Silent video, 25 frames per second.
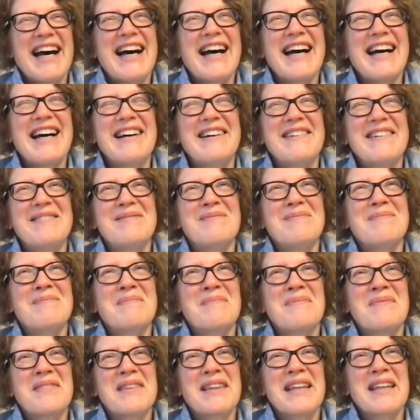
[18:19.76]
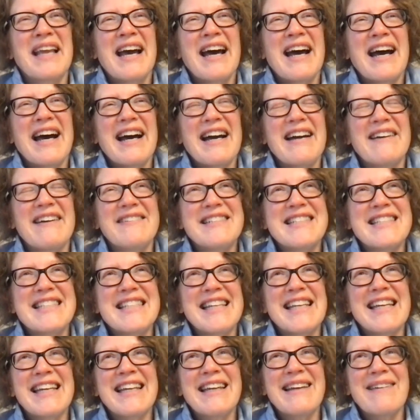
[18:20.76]
Um, I was
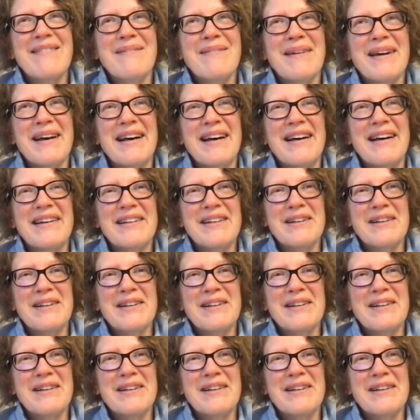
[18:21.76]
thinking about